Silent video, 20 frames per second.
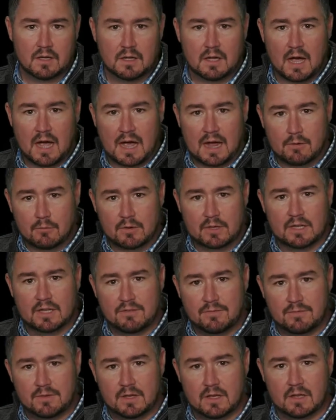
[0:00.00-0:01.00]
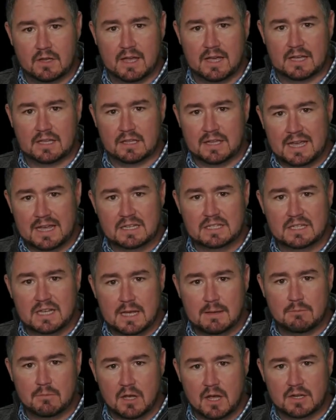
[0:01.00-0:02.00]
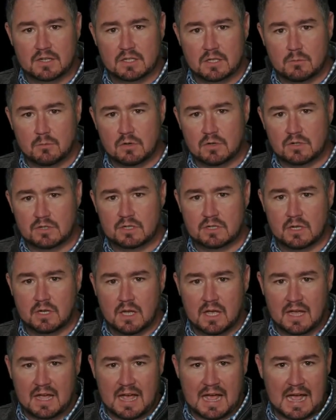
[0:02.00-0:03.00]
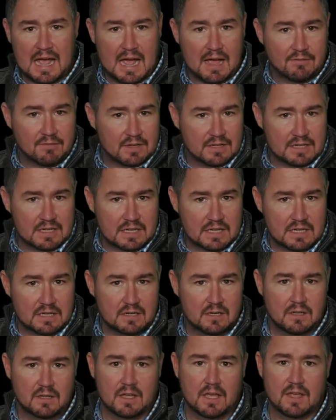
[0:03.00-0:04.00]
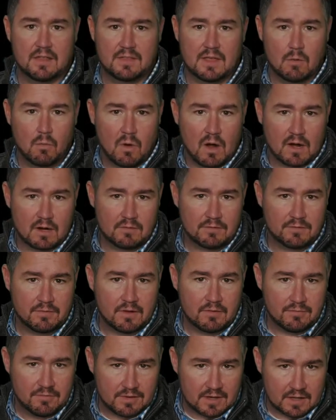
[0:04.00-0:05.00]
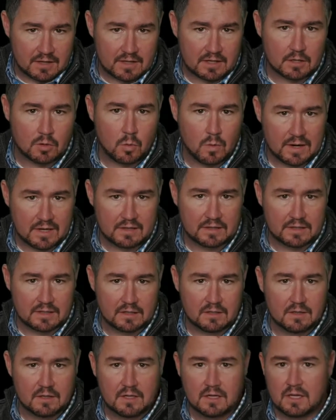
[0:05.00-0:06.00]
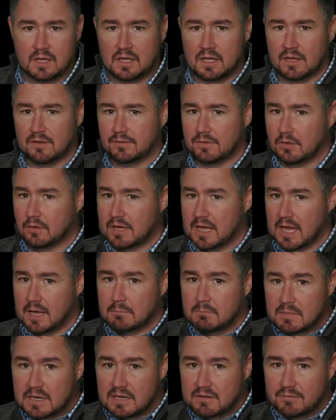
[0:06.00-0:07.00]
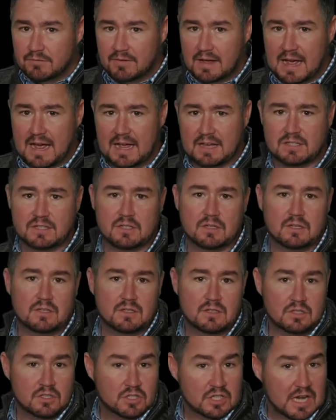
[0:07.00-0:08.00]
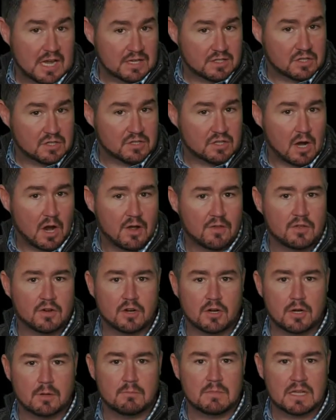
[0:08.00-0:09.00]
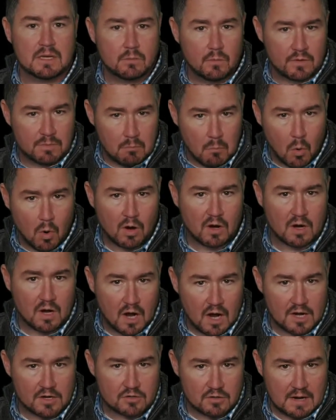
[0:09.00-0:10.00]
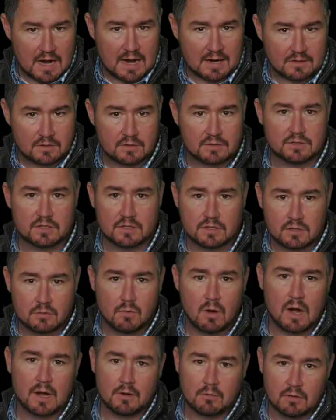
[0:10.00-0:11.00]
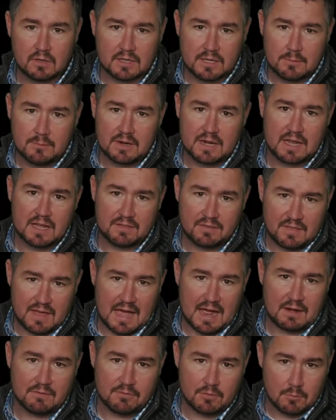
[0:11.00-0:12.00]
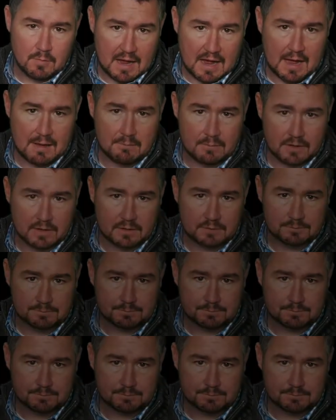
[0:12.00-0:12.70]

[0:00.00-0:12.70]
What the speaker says: I really feel like landscape customers have a need and they want to fulfill it quickly. If you can't meet fast, chances are they're going to meet with more contractors, and you want to eliminate that from happening.